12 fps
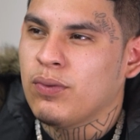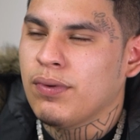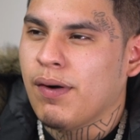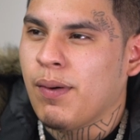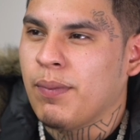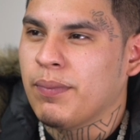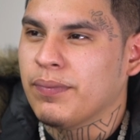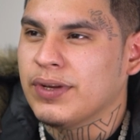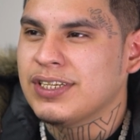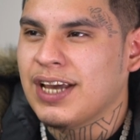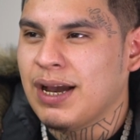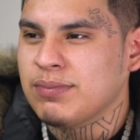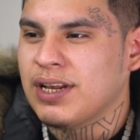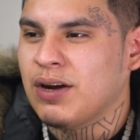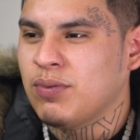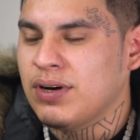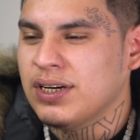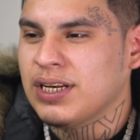the times that I
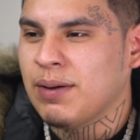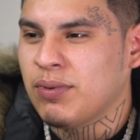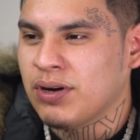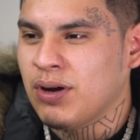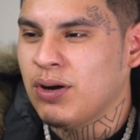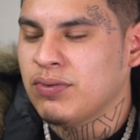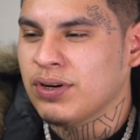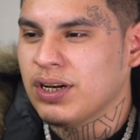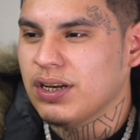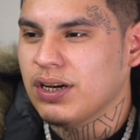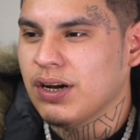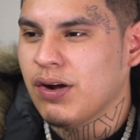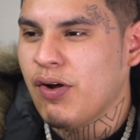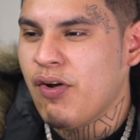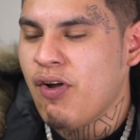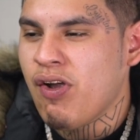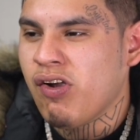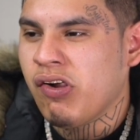was able to go over there,
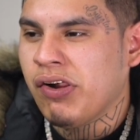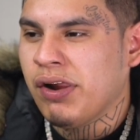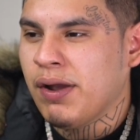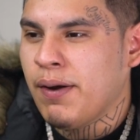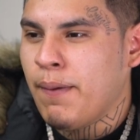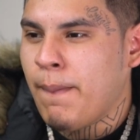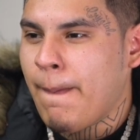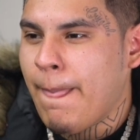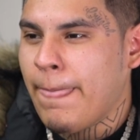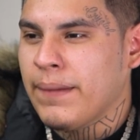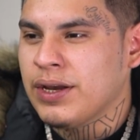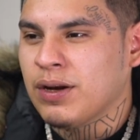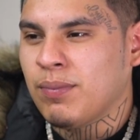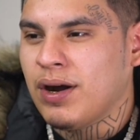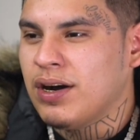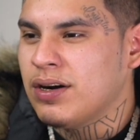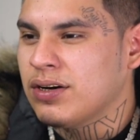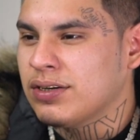you know,
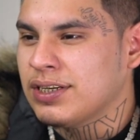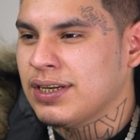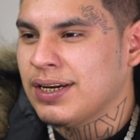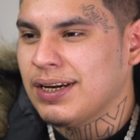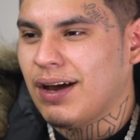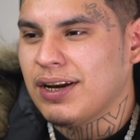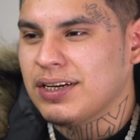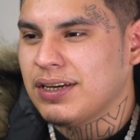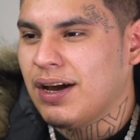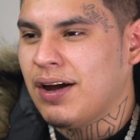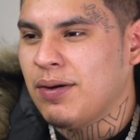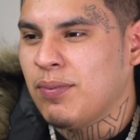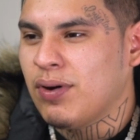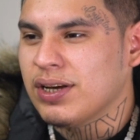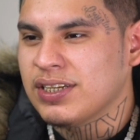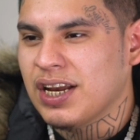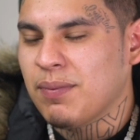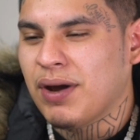my uncles and all the homeboys
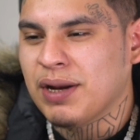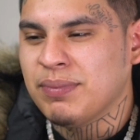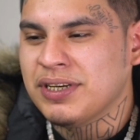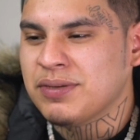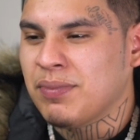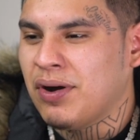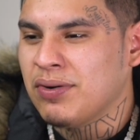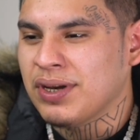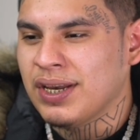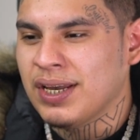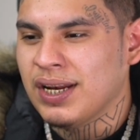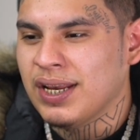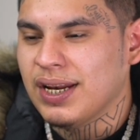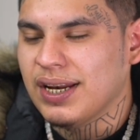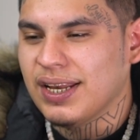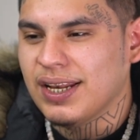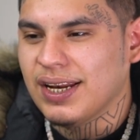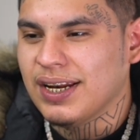and everybody be smoking and
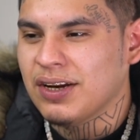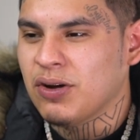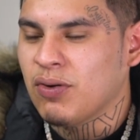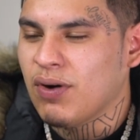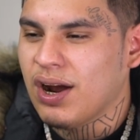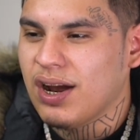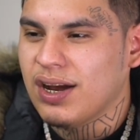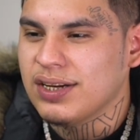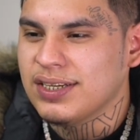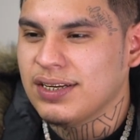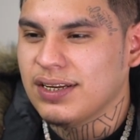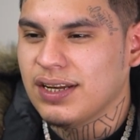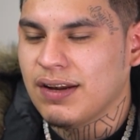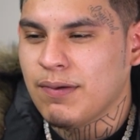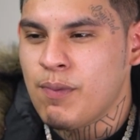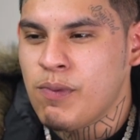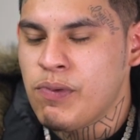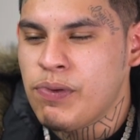in the garage, and
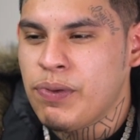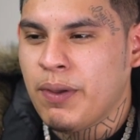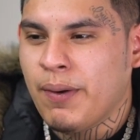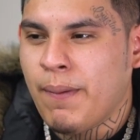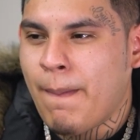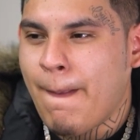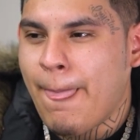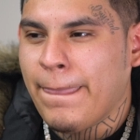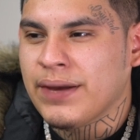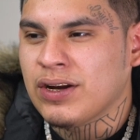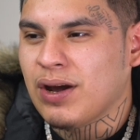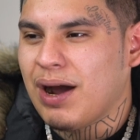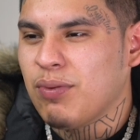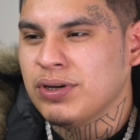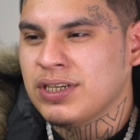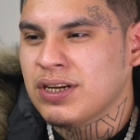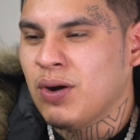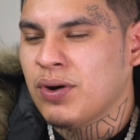you know, I would
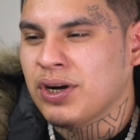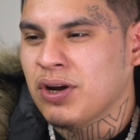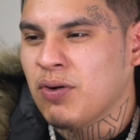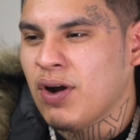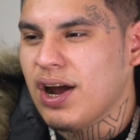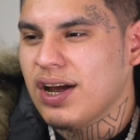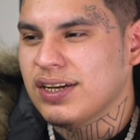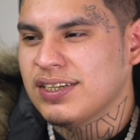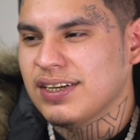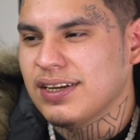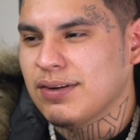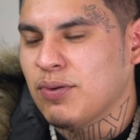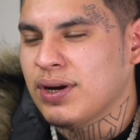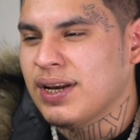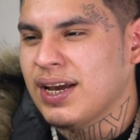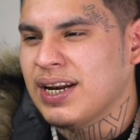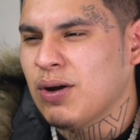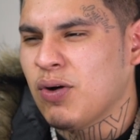just go in the garage, and one
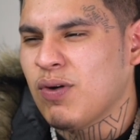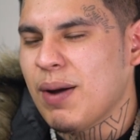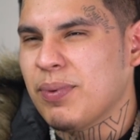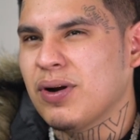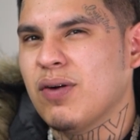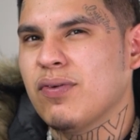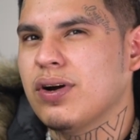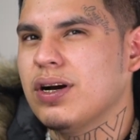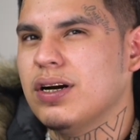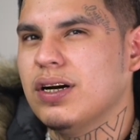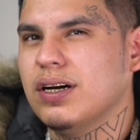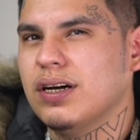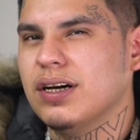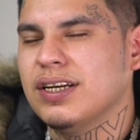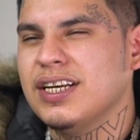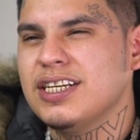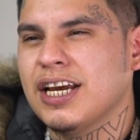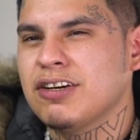day they were rapping over a
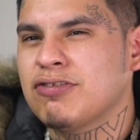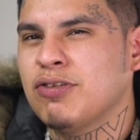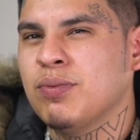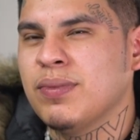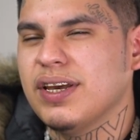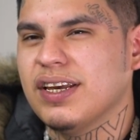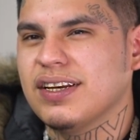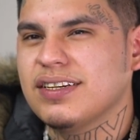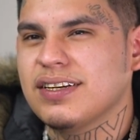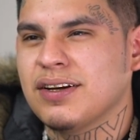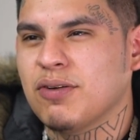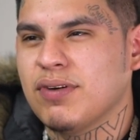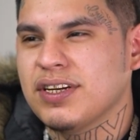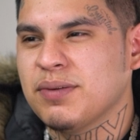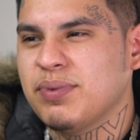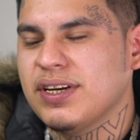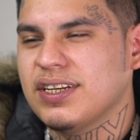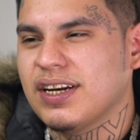DJ Screw mix. You know, rest in
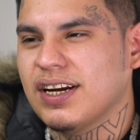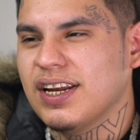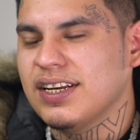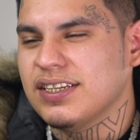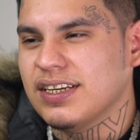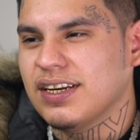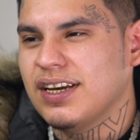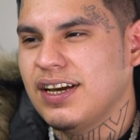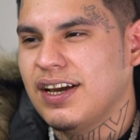peace to the legend.